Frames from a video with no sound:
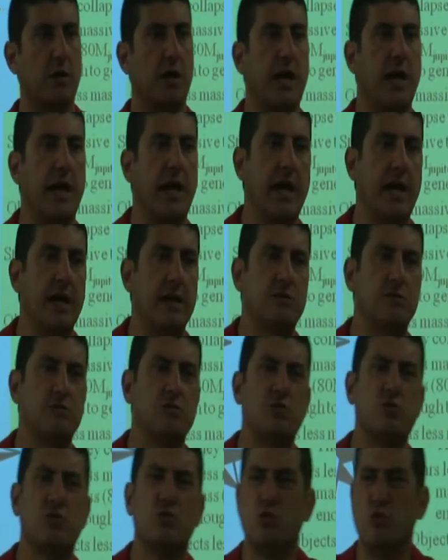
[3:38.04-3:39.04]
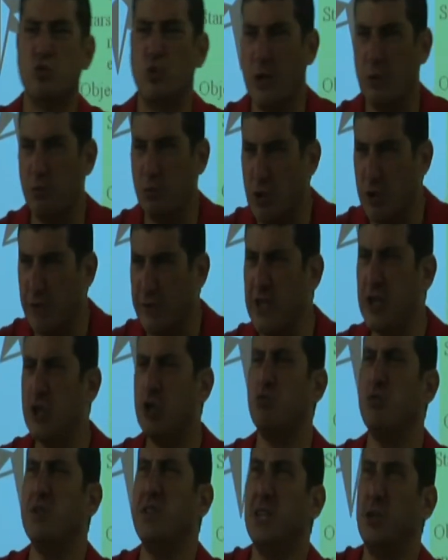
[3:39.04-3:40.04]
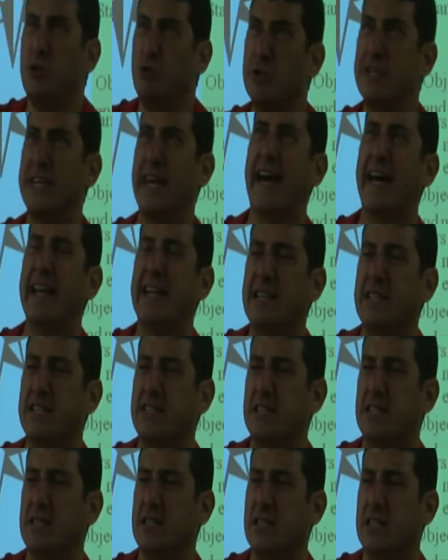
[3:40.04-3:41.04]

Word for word: And when we visually look at it,